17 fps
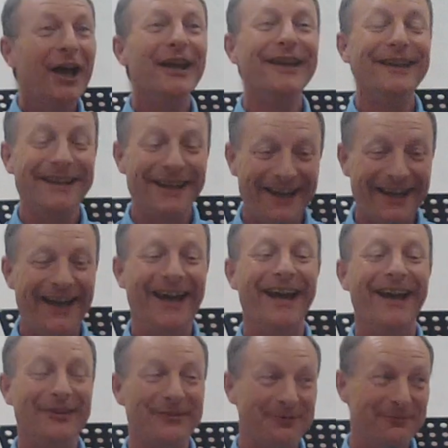
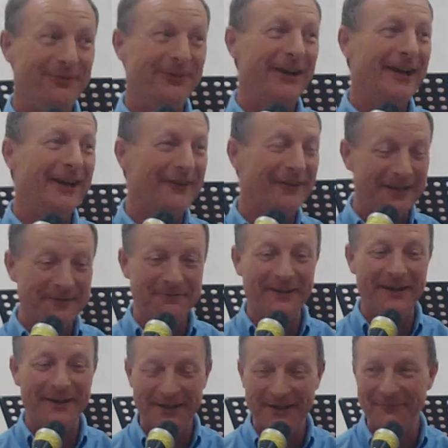Yes, very,
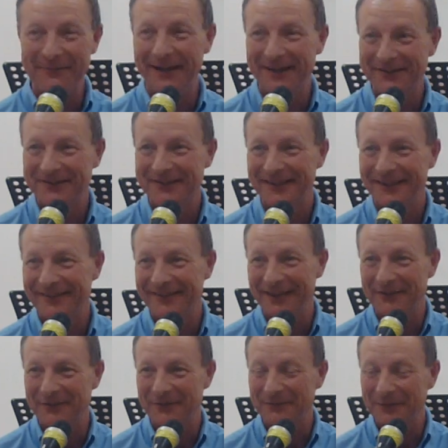very much a
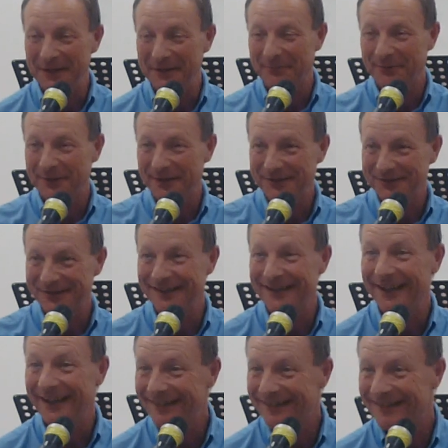sense of deep pressure,
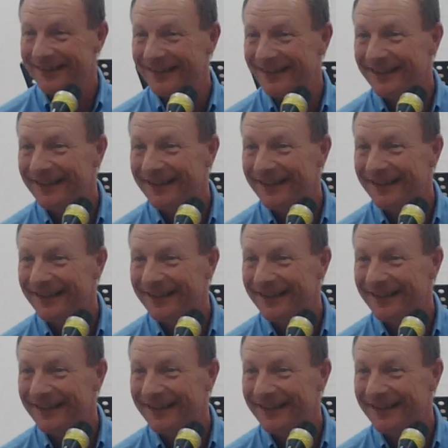yes?